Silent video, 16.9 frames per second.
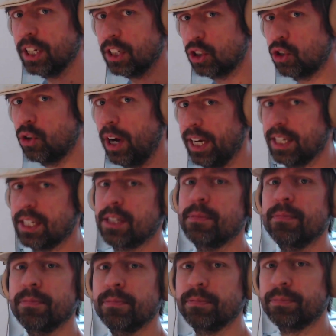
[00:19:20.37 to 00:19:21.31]
tricks
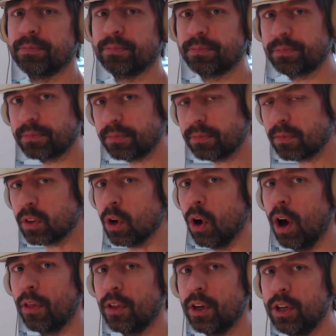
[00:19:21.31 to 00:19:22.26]

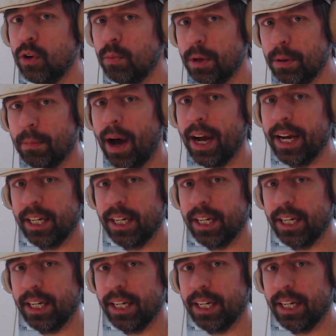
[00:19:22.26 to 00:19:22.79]
on the human mind.